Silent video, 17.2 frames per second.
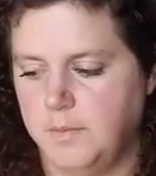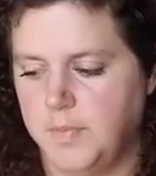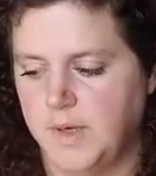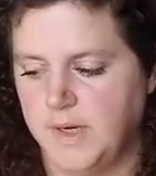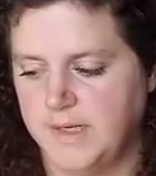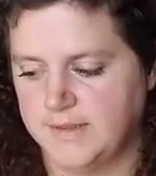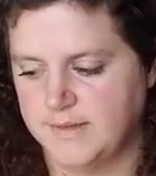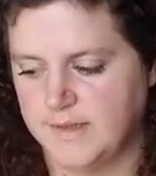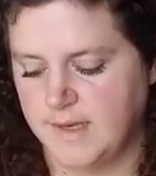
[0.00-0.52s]

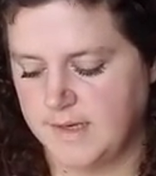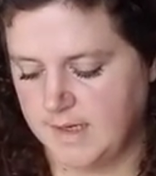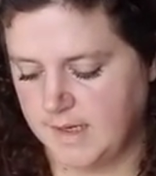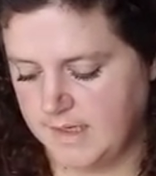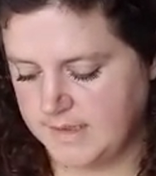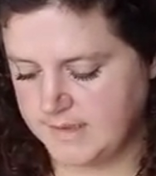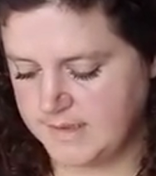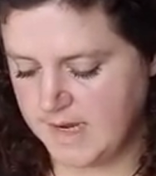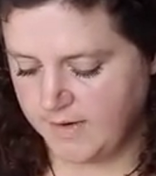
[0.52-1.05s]
But it's like,
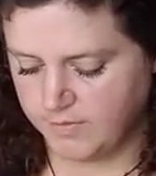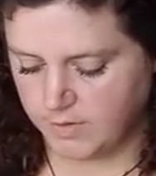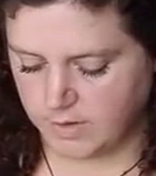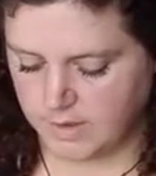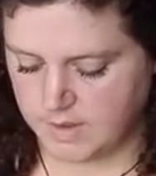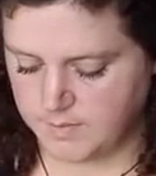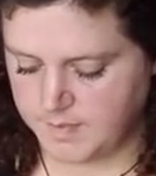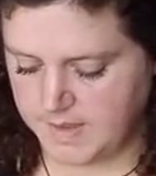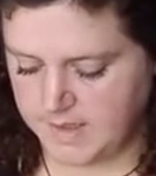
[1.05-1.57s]
it's never
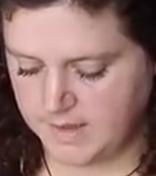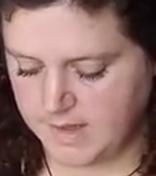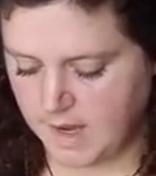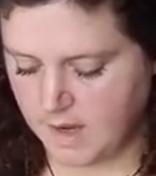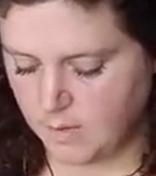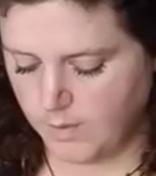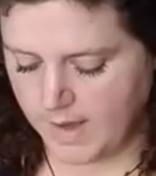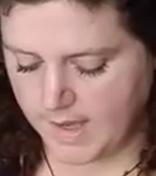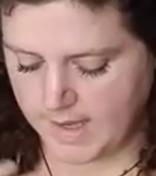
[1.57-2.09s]
going to be
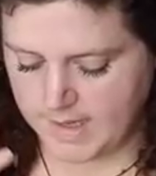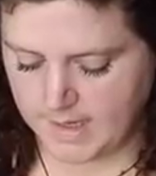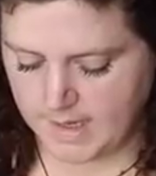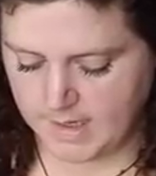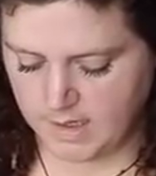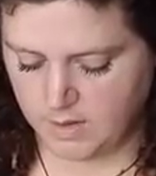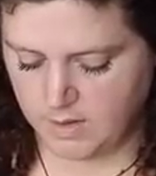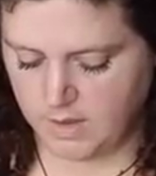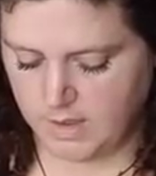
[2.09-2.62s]
that
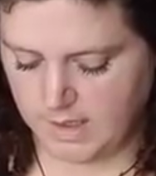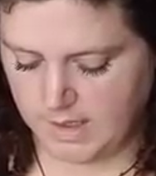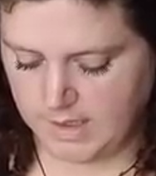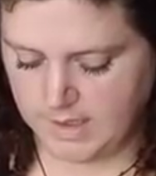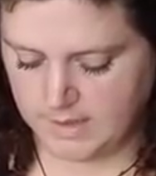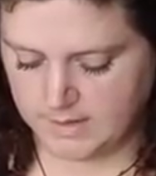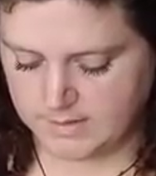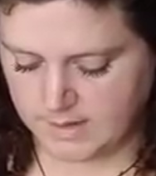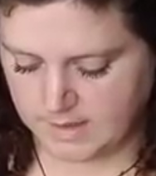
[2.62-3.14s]
way, and
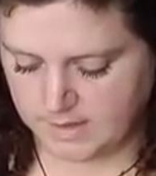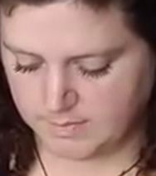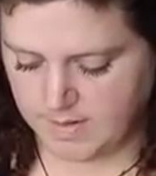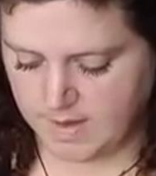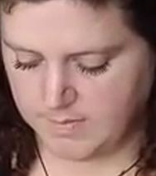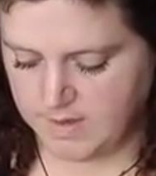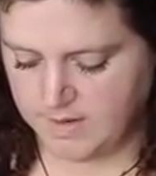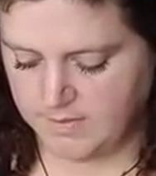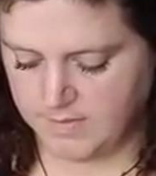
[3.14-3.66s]
it's like,
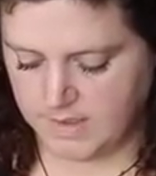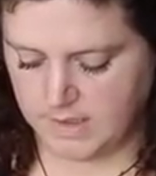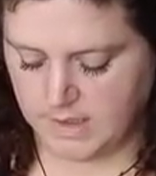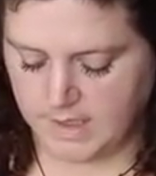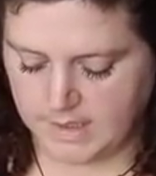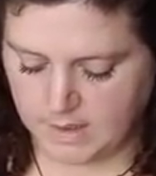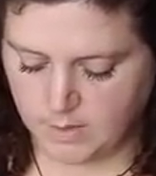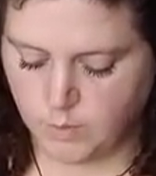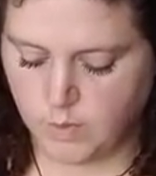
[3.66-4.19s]
maybe even
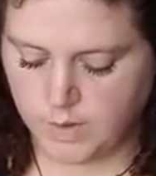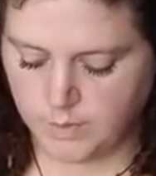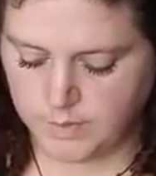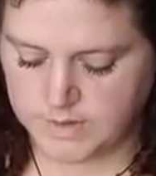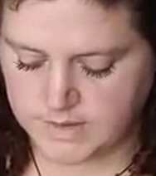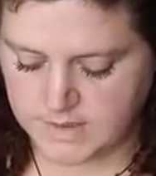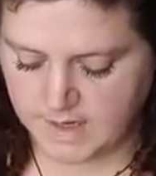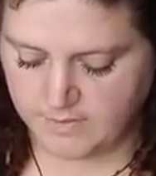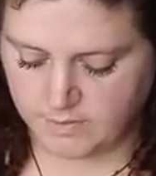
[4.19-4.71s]
like it
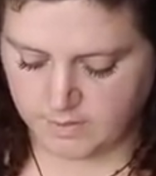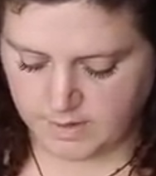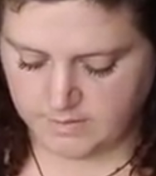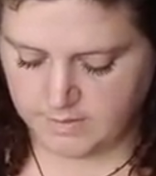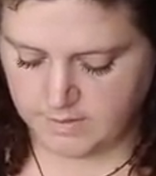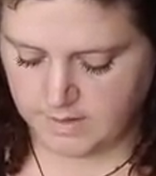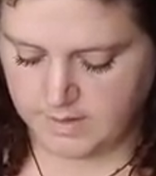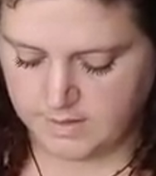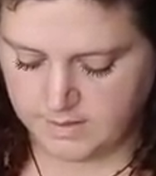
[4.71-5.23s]
was never
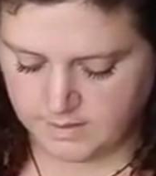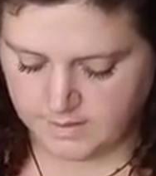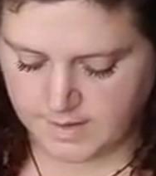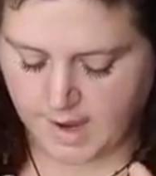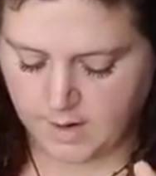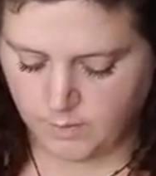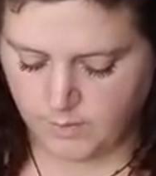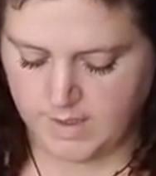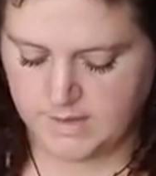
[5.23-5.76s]
even
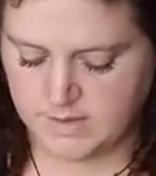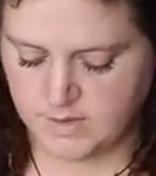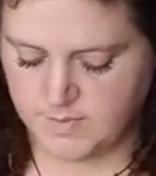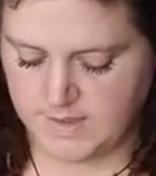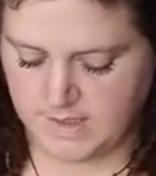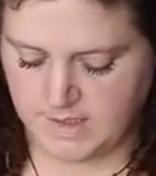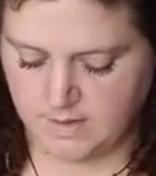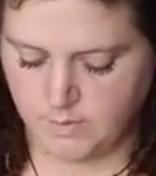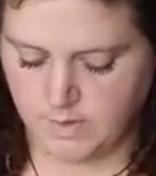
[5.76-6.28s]
that way to
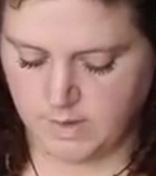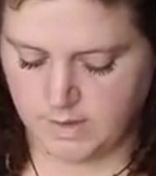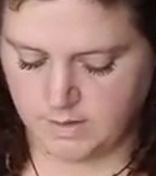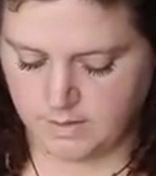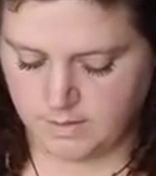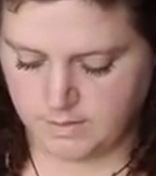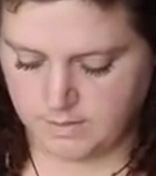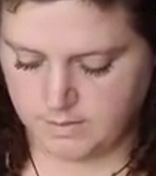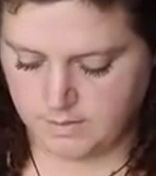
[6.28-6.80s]
begin
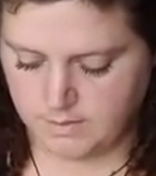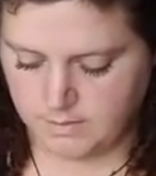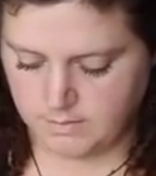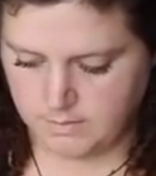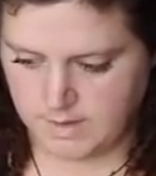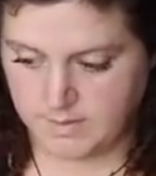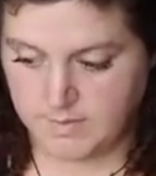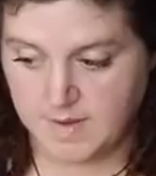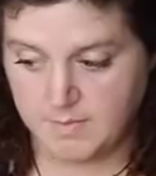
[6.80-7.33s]
with.
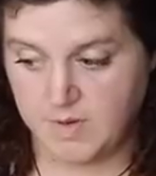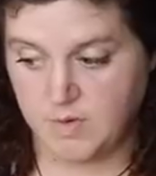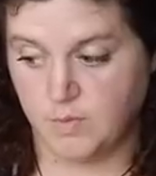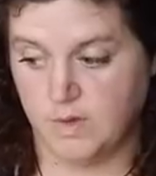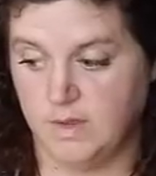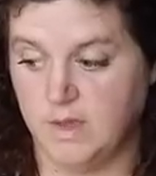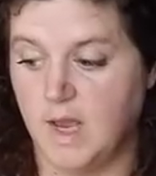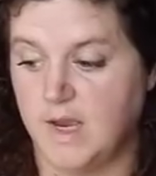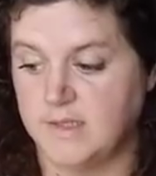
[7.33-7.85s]
Like, maybe
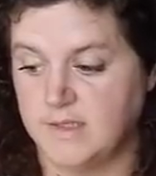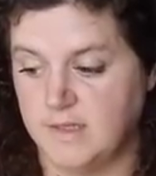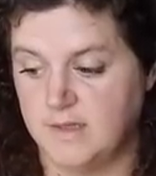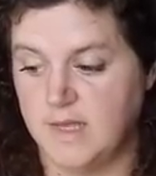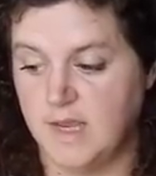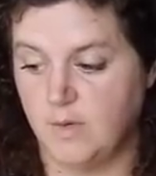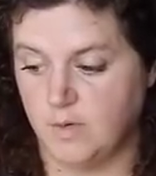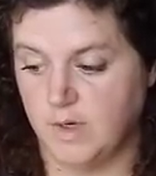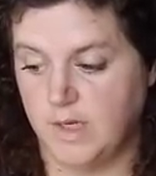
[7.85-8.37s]
realizing
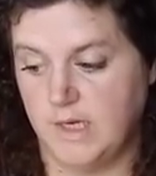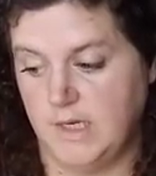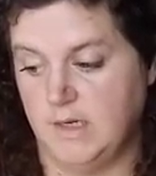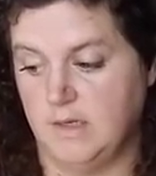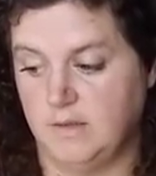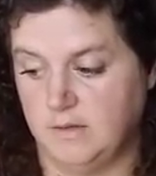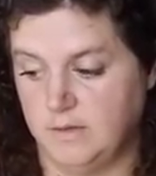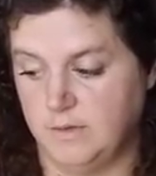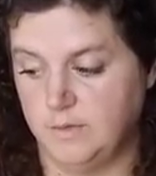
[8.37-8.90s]
they were in an
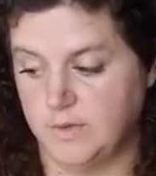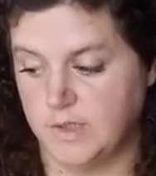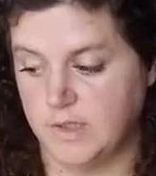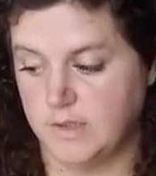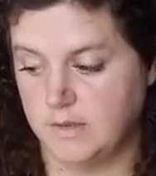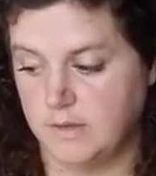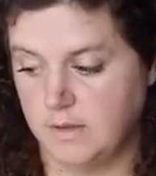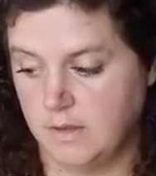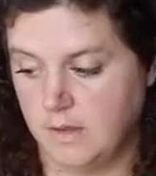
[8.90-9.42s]

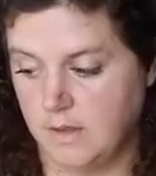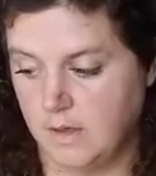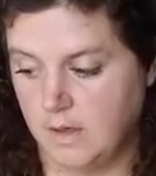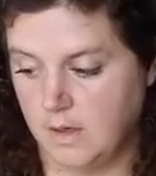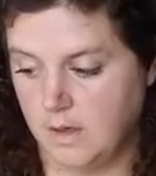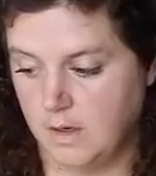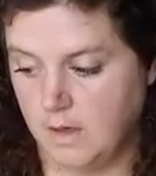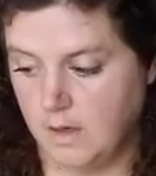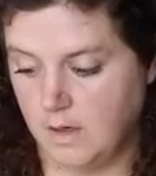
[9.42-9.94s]
illusion.
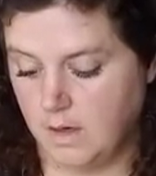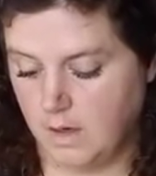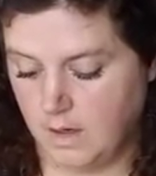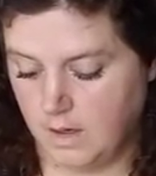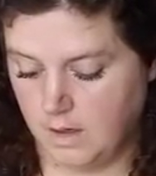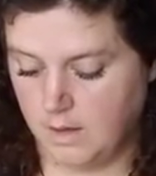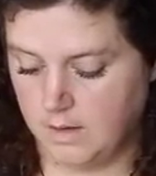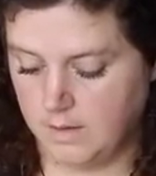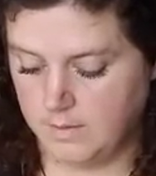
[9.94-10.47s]

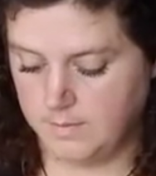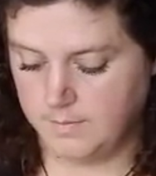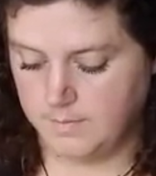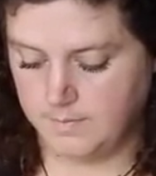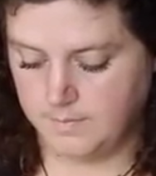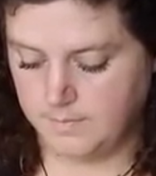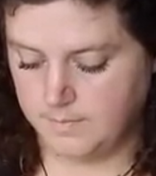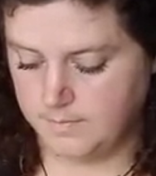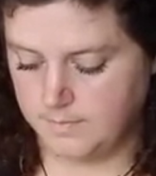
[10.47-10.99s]

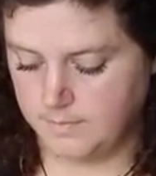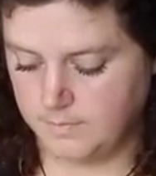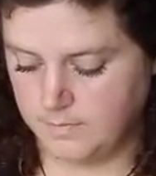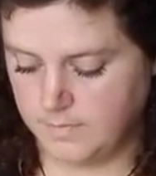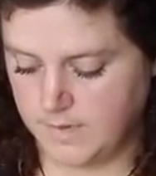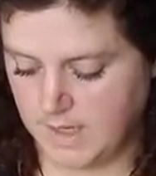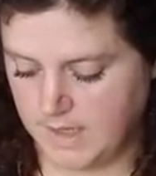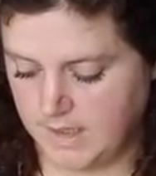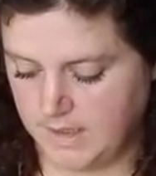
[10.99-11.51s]

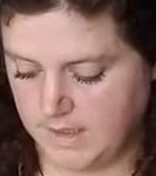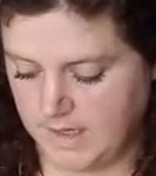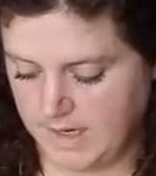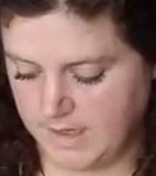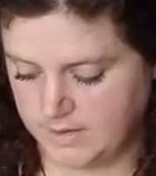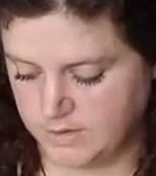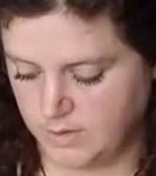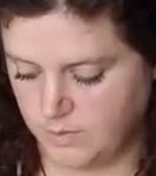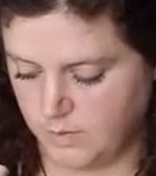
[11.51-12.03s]
That it
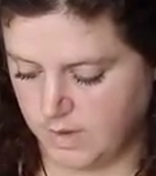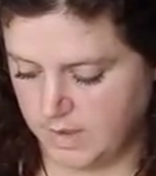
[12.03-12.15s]
actually